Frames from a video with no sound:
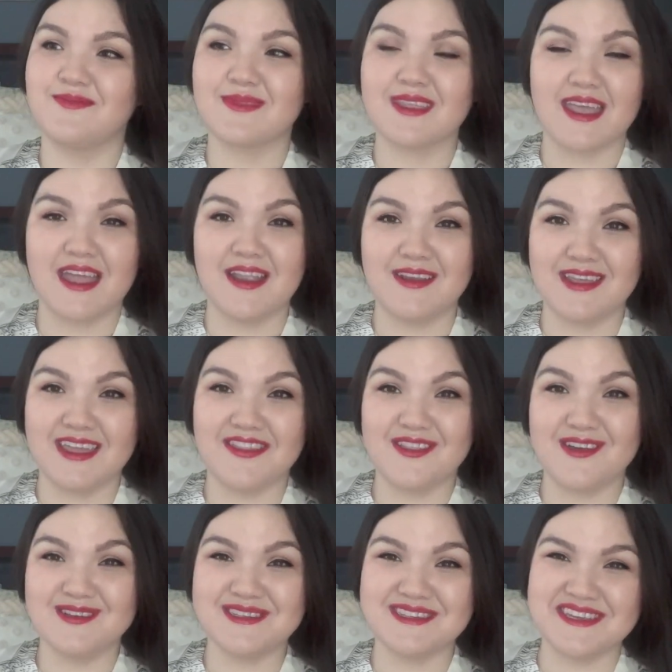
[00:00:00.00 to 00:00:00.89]
and get
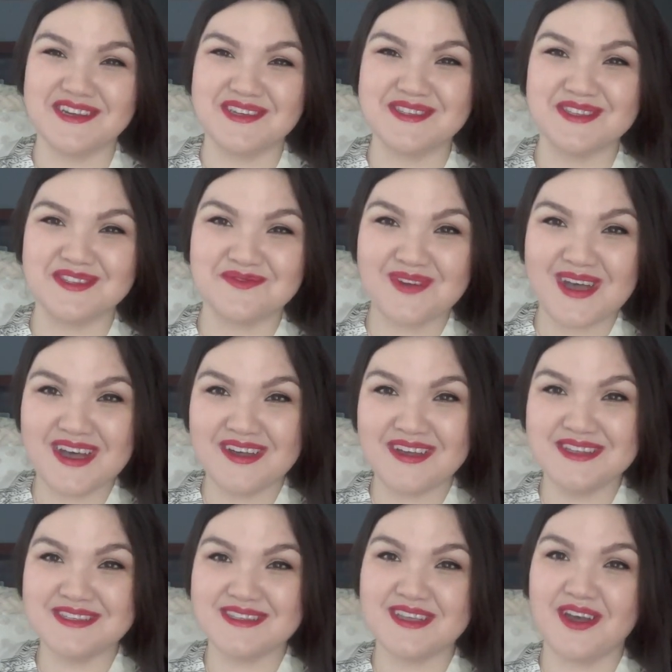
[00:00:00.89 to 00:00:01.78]
those deals as
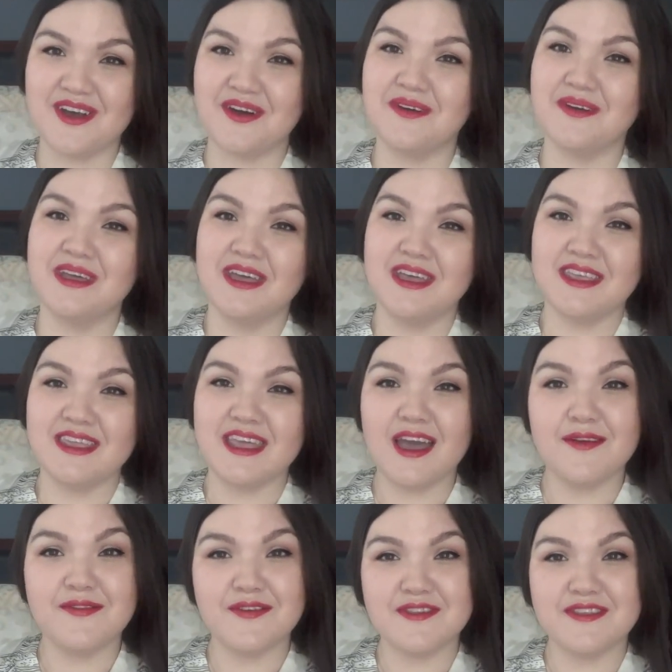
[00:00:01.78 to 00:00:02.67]
well. So
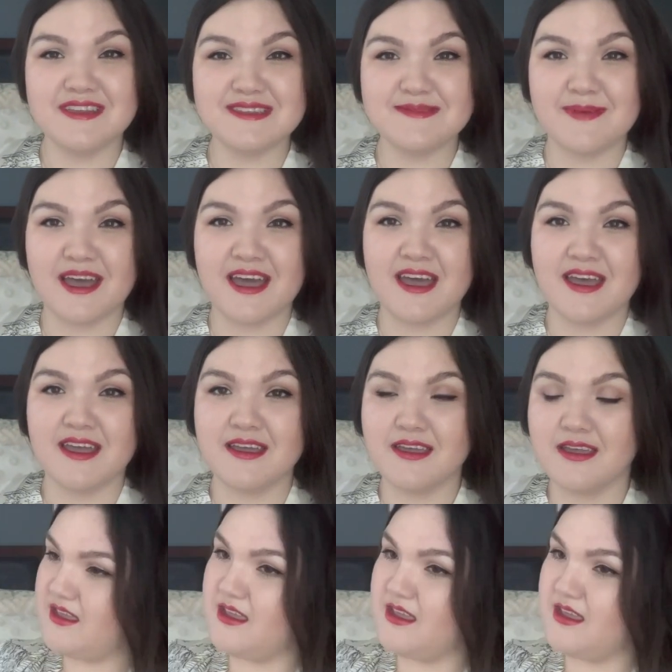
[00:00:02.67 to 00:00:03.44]
yeah, for this bag,